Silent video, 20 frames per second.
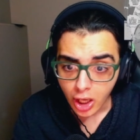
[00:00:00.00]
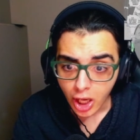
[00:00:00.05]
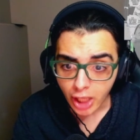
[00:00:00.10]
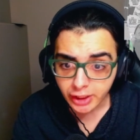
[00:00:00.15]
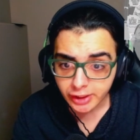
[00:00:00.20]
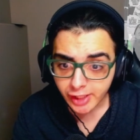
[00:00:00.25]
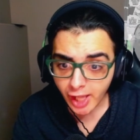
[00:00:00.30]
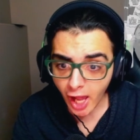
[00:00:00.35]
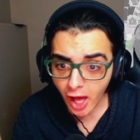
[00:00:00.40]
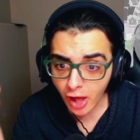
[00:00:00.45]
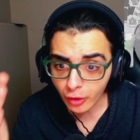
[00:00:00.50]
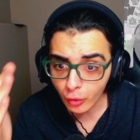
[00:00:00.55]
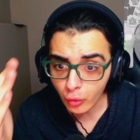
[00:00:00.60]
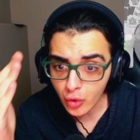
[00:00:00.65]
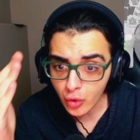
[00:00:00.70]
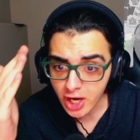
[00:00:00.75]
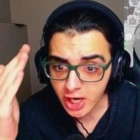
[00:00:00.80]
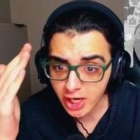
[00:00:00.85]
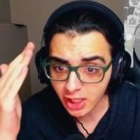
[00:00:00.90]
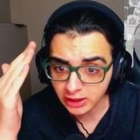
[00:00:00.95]
and
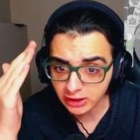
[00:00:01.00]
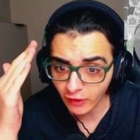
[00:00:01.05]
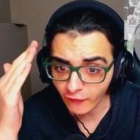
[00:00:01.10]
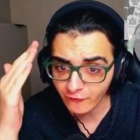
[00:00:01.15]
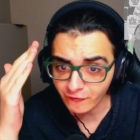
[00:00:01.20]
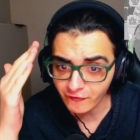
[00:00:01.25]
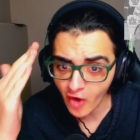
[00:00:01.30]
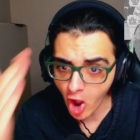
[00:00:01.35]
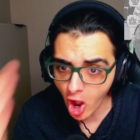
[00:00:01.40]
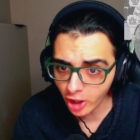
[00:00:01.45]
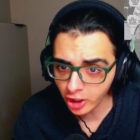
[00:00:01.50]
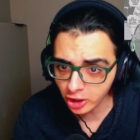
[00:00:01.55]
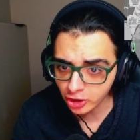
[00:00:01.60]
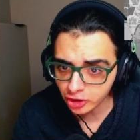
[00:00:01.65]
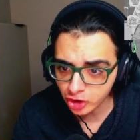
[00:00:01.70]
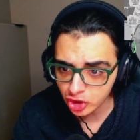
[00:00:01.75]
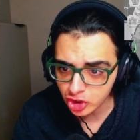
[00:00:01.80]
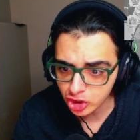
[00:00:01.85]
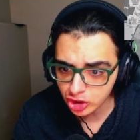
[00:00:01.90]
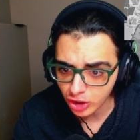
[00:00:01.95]
Katarina Devon
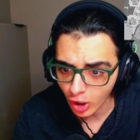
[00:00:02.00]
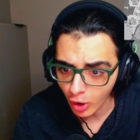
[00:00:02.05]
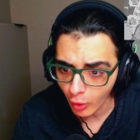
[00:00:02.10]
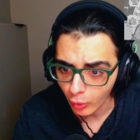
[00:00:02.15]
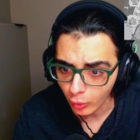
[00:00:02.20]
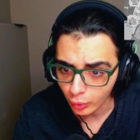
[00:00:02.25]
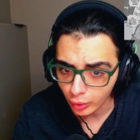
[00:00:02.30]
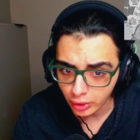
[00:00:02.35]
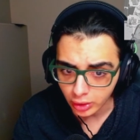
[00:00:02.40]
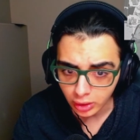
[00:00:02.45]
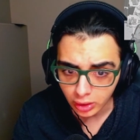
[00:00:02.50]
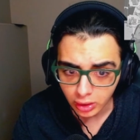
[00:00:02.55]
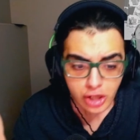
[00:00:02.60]
into stone.